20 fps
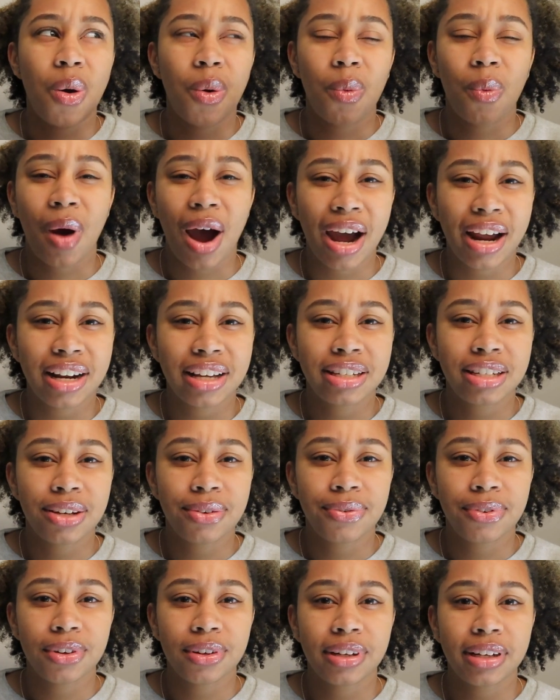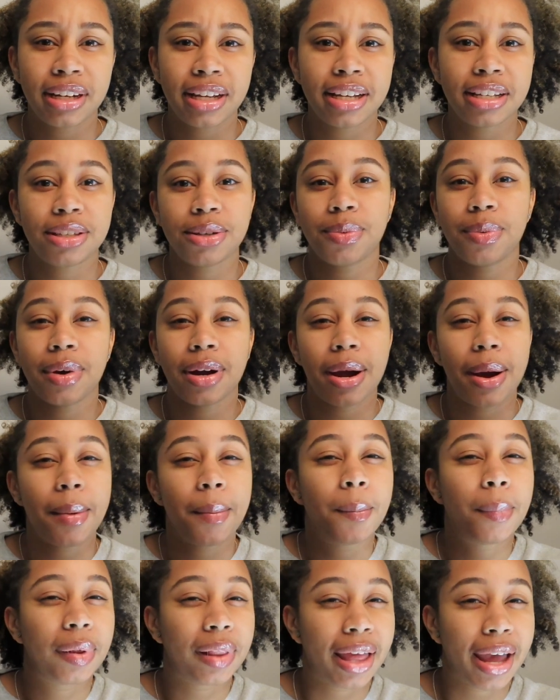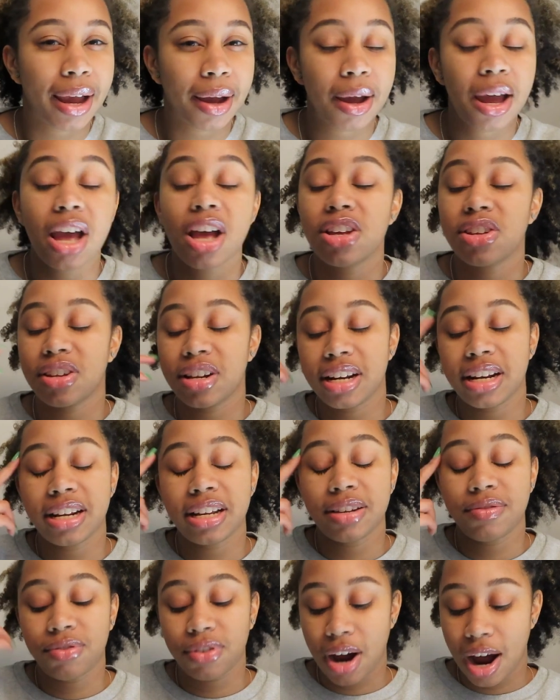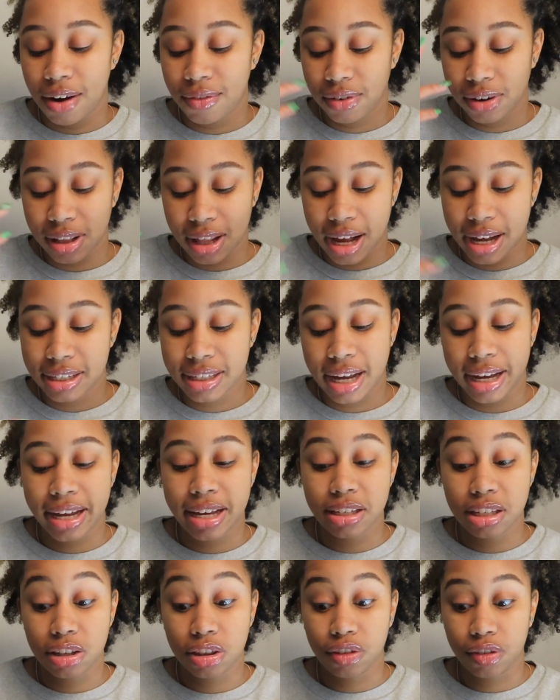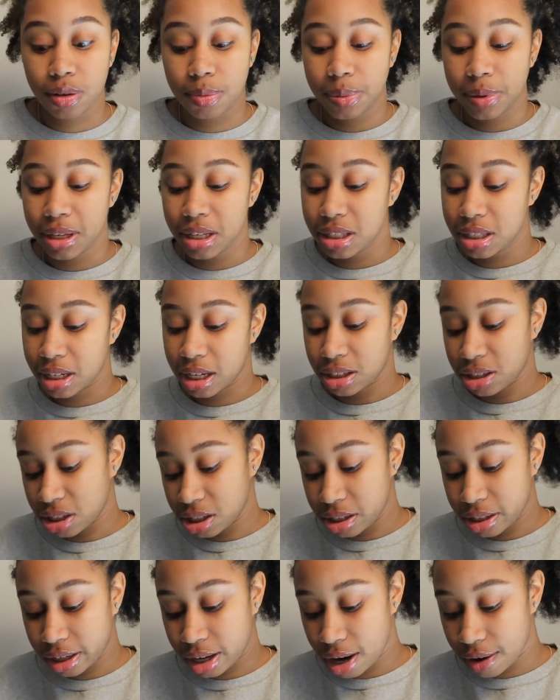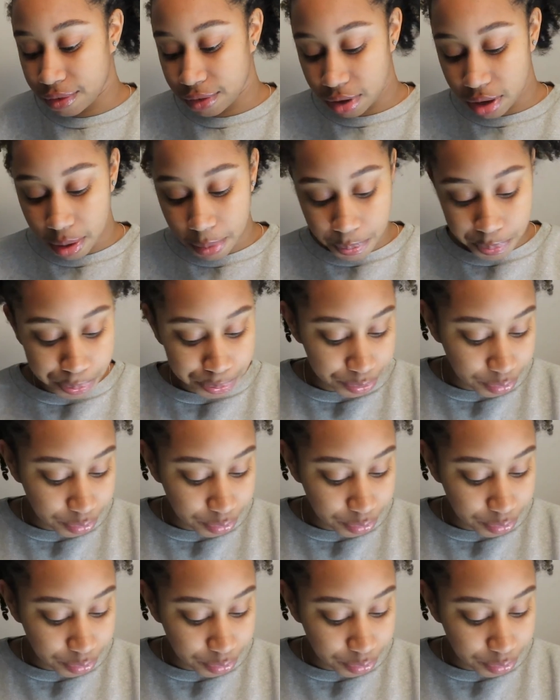why does she feel the need to wear a black? So then I realized like it's a three piece, not just the cover.